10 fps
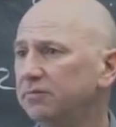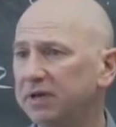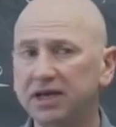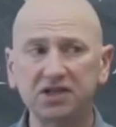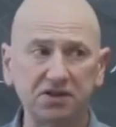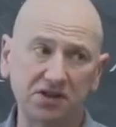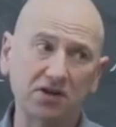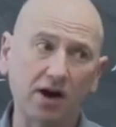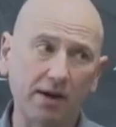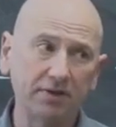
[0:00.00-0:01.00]
Because this
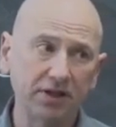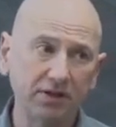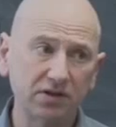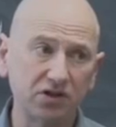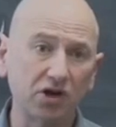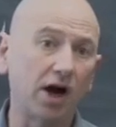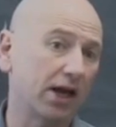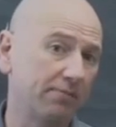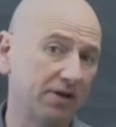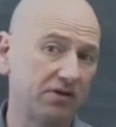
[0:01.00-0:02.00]
is commonly used in
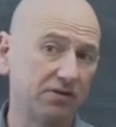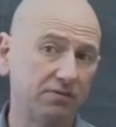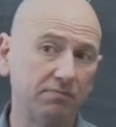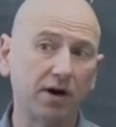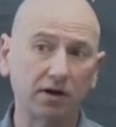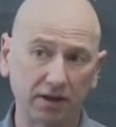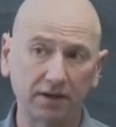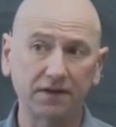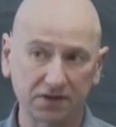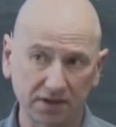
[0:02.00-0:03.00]
document
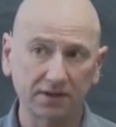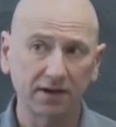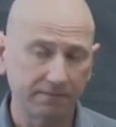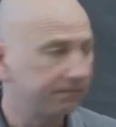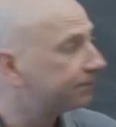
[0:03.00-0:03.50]
modeling and things like that.